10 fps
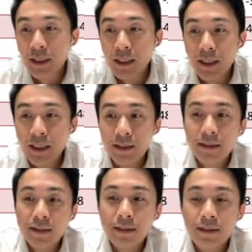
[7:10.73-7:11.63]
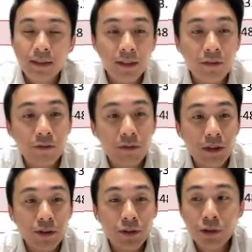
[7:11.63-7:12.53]
It is it
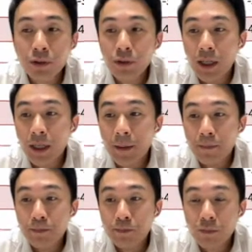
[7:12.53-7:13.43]
also um,